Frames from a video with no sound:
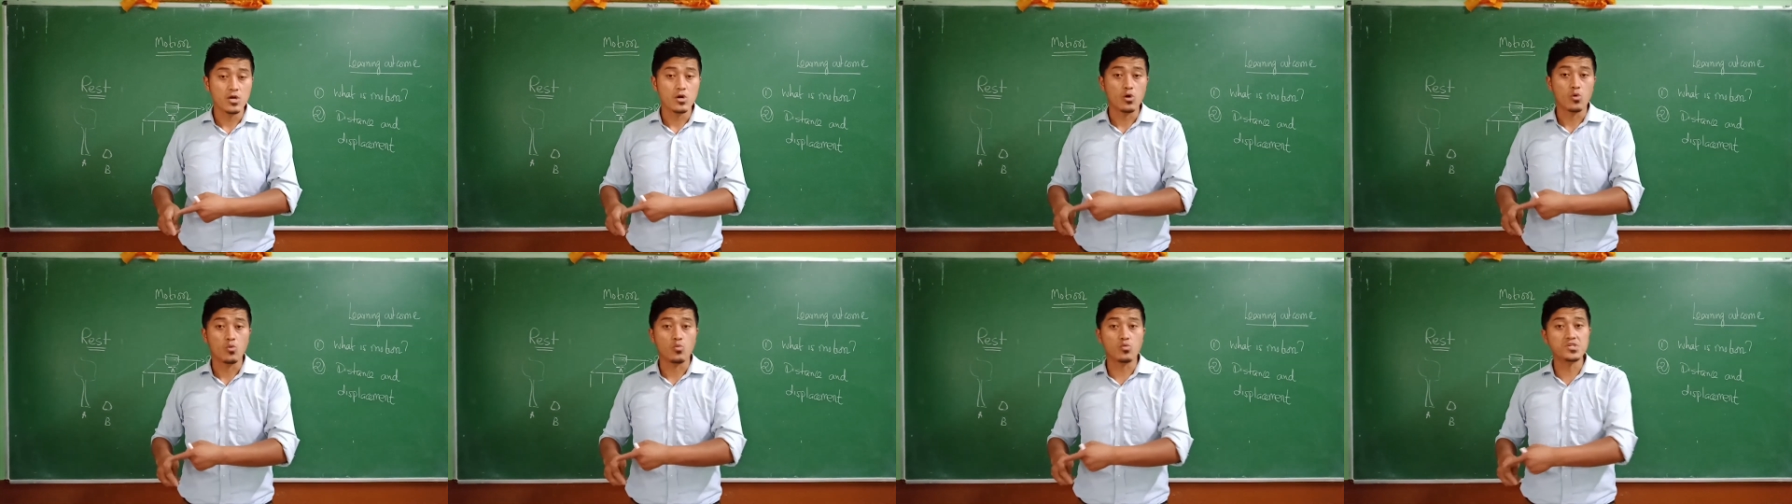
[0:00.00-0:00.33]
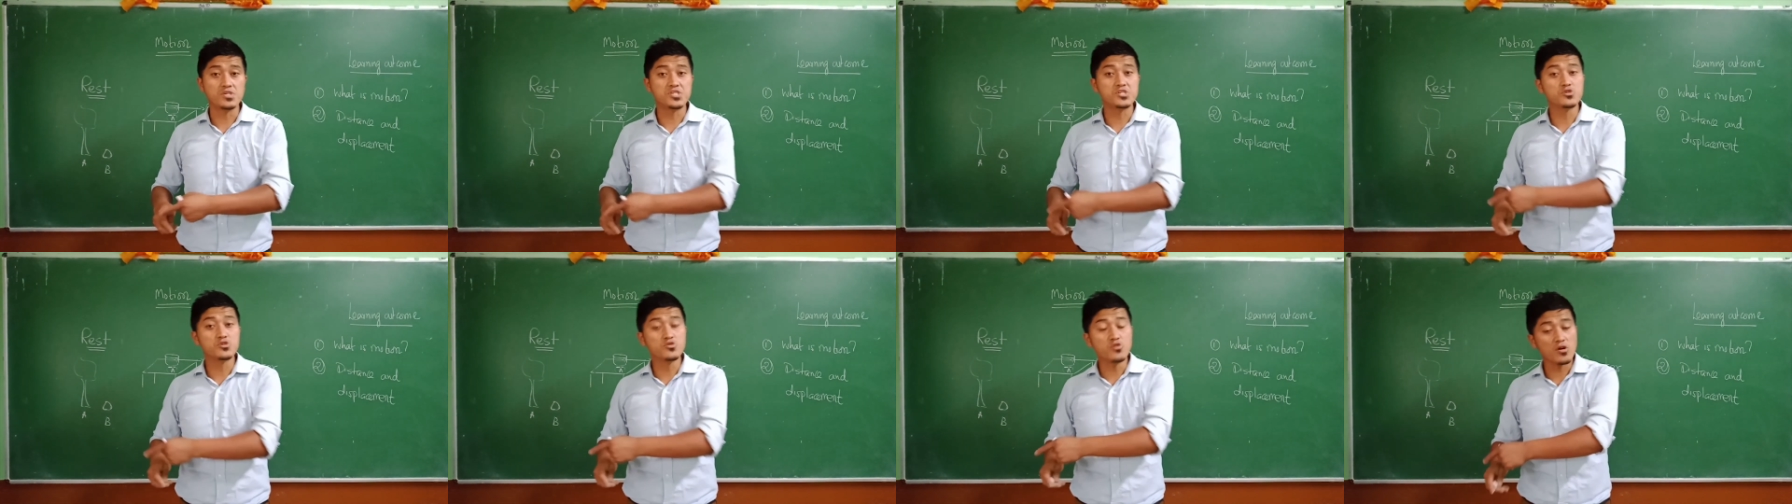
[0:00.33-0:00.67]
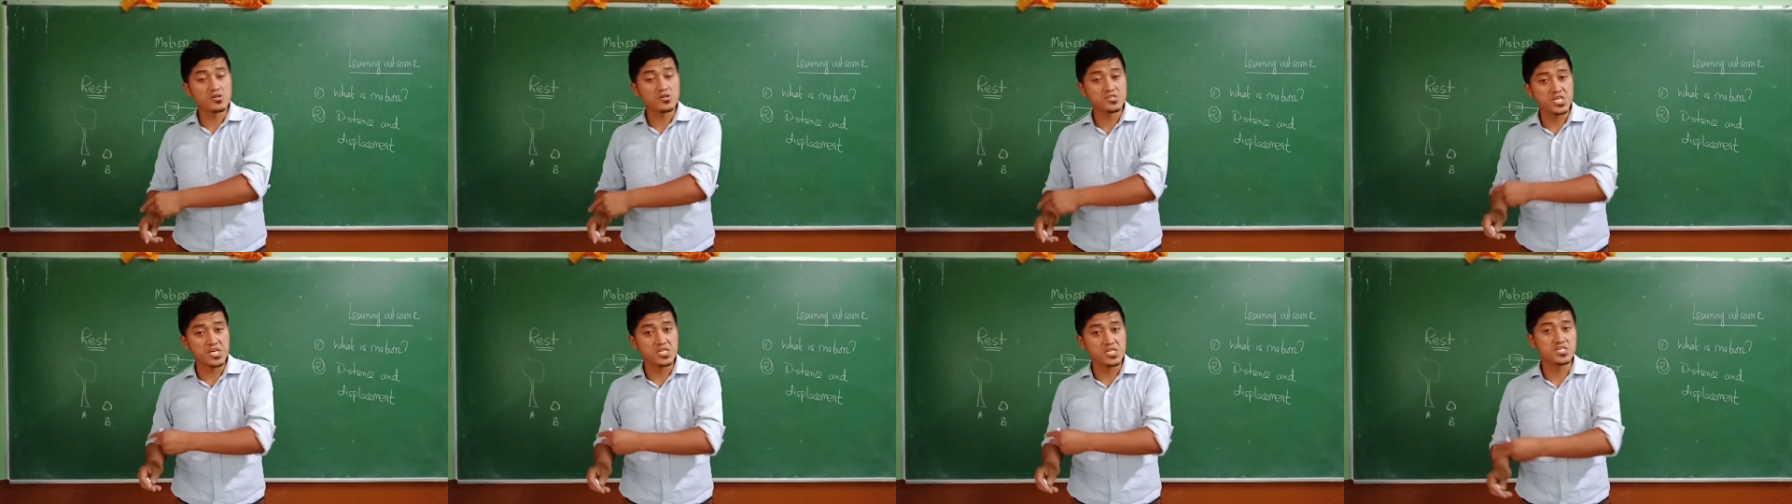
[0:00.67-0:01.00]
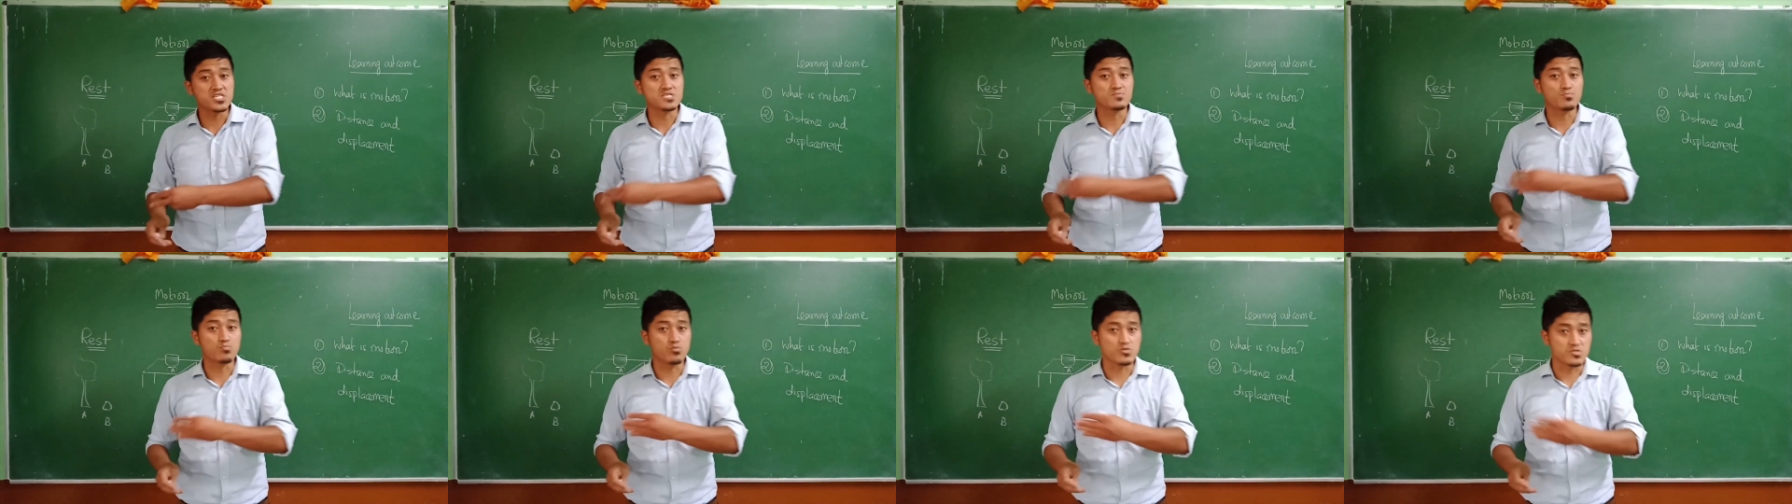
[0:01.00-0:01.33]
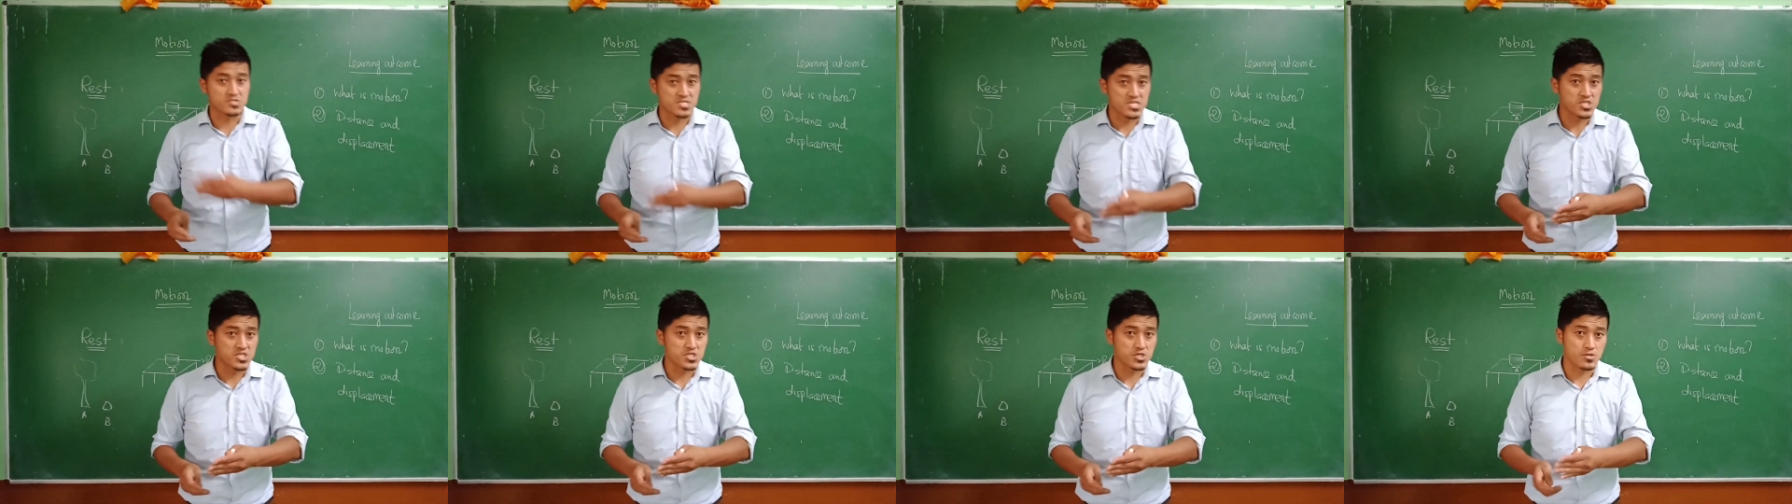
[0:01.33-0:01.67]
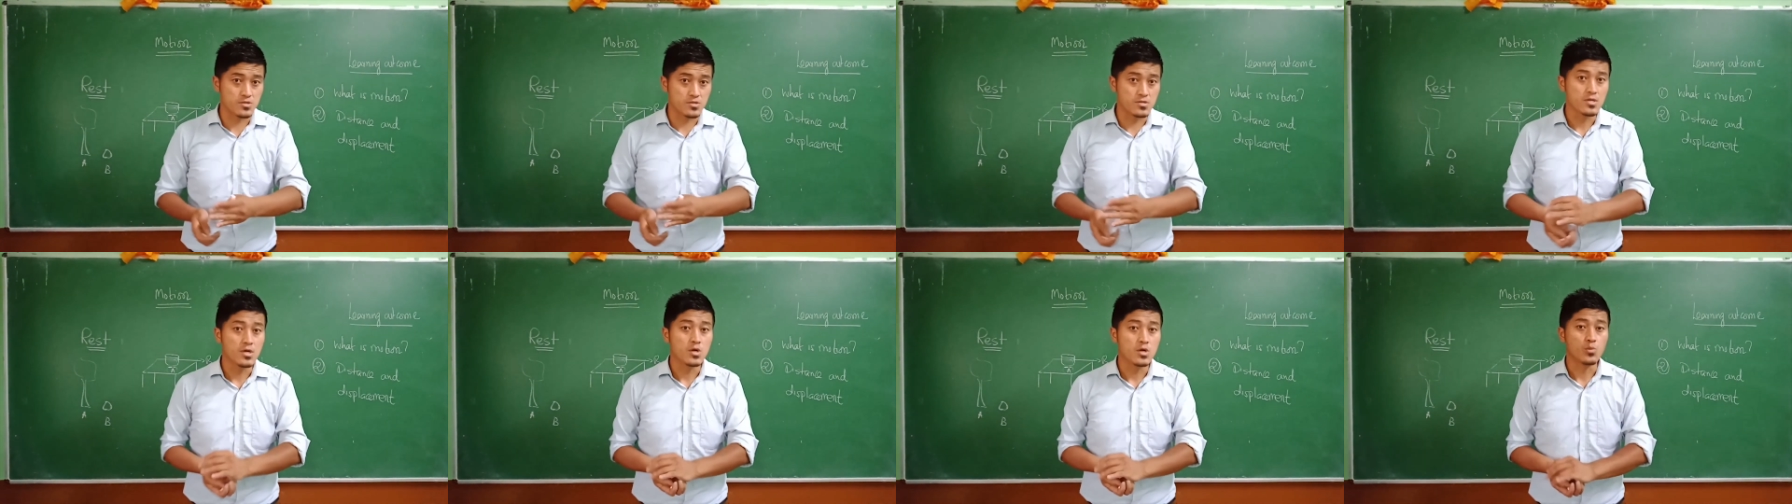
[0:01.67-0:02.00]
which do not change its
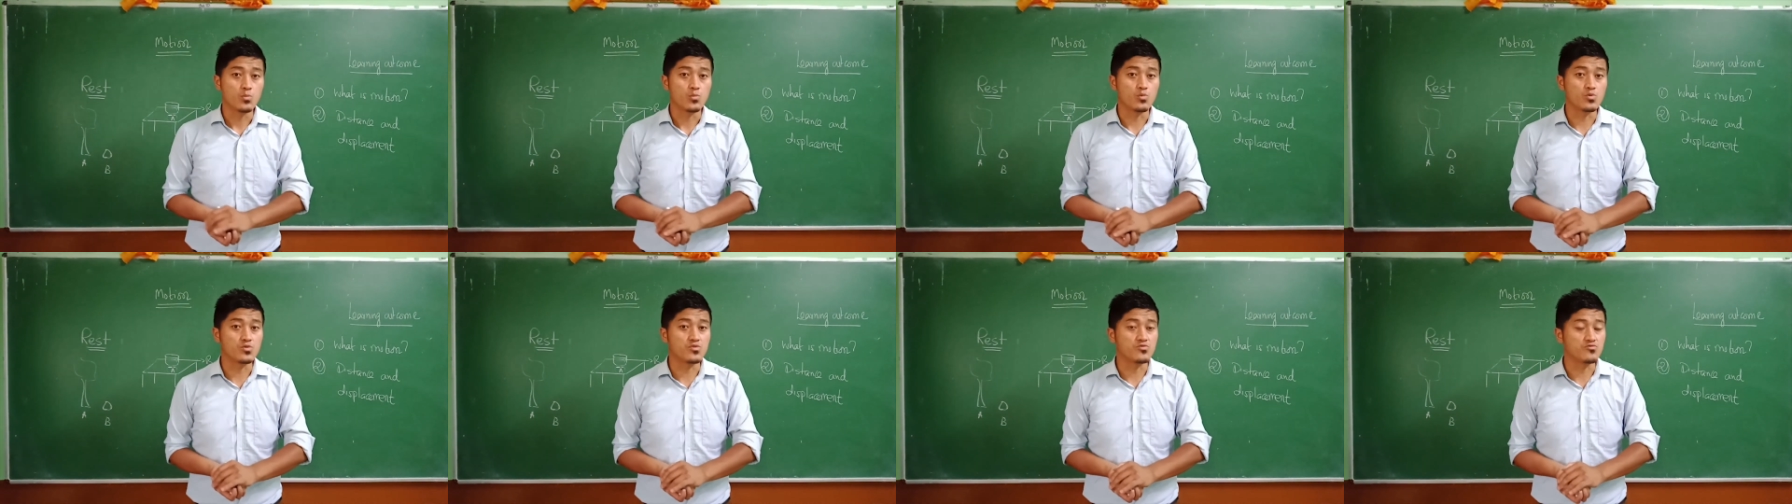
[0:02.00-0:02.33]
position with